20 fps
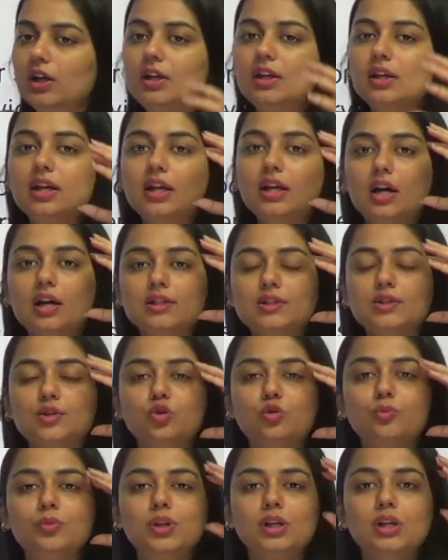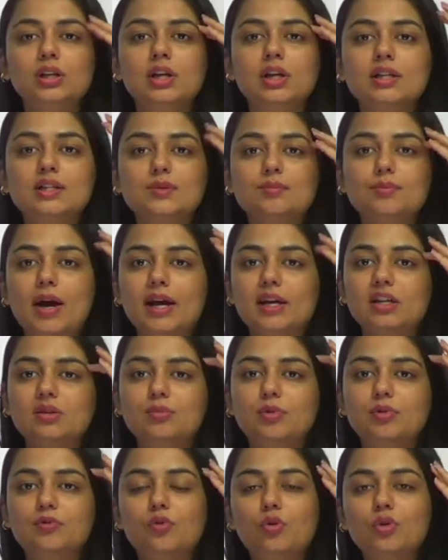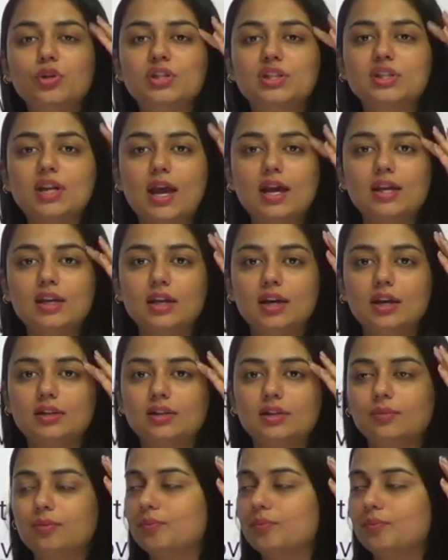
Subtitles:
he assume in his mind before saying it?